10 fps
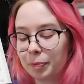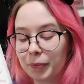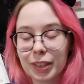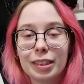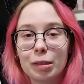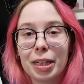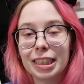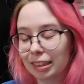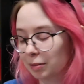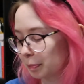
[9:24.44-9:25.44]
This is
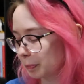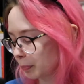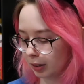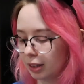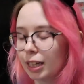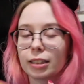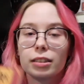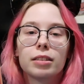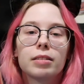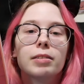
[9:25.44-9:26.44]
amazing.
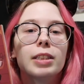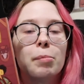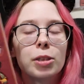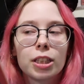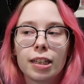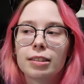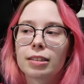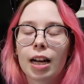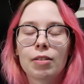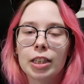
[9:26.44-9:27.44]
Next, Lumberjanes.
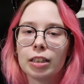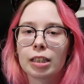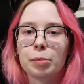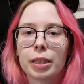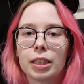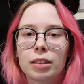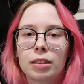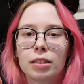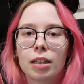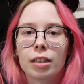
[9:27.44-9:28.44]
I've already talked about
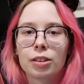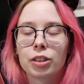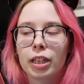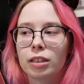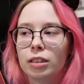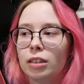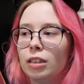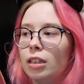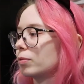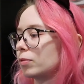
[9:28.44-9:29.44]
this on this channel,
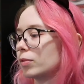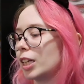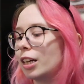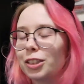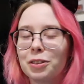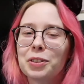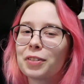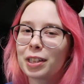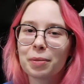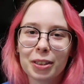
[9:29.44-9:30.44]
and also it's
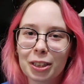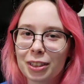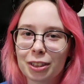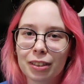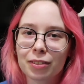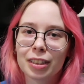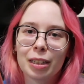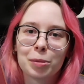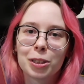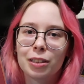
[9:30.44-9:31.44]
very well known in general.
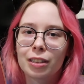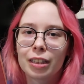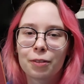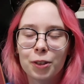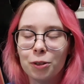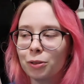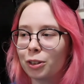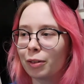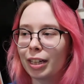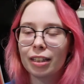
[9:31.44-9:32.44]
I'm sure if you
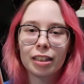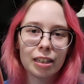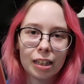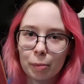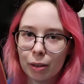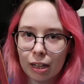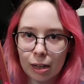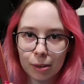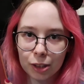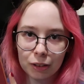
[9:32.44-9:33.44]
know anything about
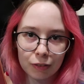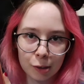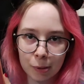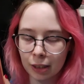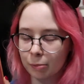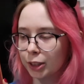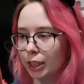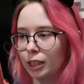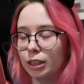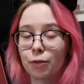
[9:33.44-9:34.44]
comics, you have heard about
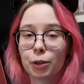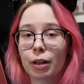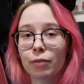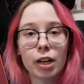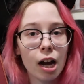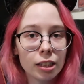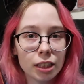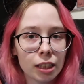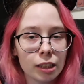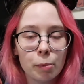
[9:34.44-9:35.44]
Lumberjanes. If you have
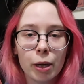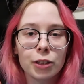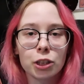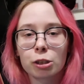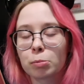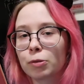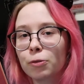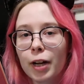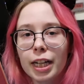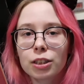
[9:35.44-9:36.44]
not, it is about a group of
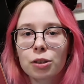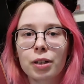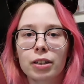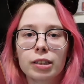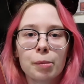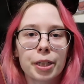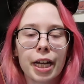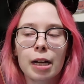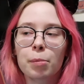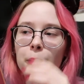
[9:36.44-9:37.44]
friends who are at a summer
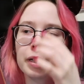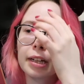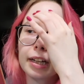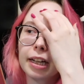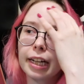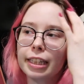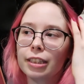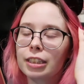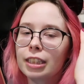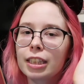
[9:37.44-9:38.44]
camp, and
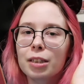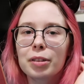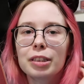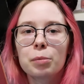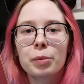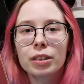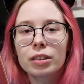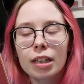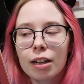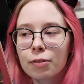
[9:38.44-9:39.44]
they're dealing with some
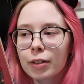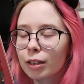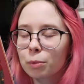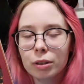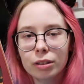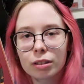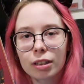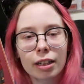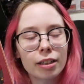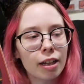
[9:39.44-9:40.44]
weird stuff in the woods
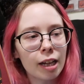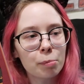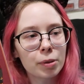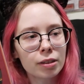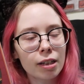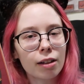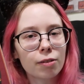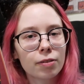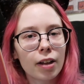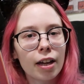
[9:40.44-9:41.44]
and at the camp itself,
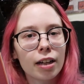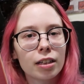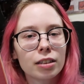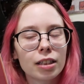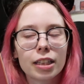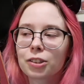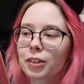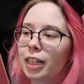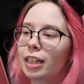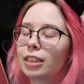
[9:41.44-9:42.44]
and it's
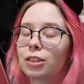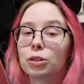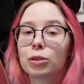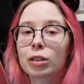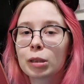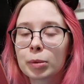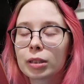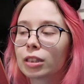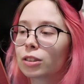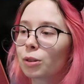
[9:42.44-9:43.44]
great. It's
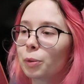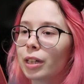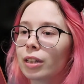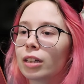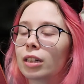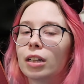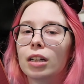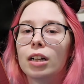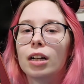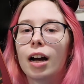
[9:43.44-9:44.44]
adorable. It's queer.
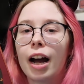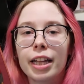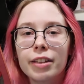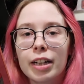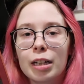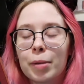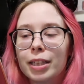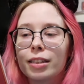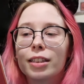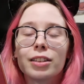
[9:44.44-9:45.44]
Highly
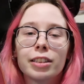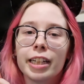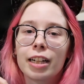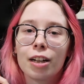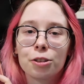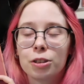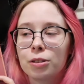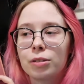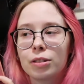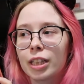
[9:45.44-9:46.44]
recommend. There are like
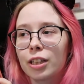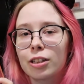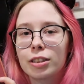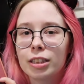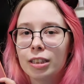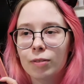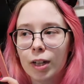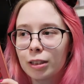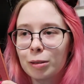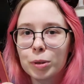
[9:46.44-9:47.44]
also like 13
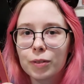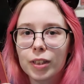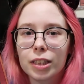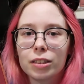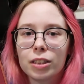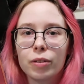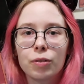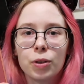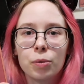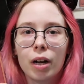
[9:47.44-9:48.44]
volumes of this, so
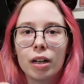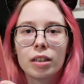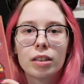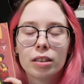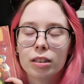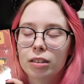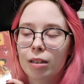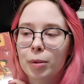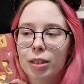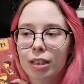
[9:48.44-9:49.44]
if you want
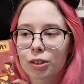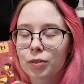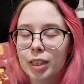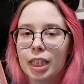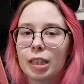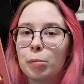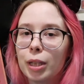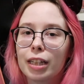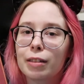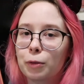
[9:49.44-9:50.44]
something that's really going to
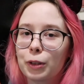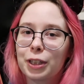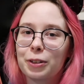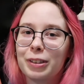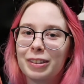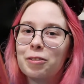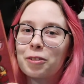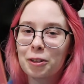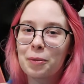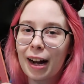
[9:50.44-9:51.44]
be there for you
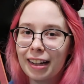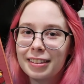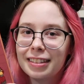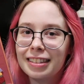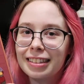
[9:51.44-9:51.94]
for a while,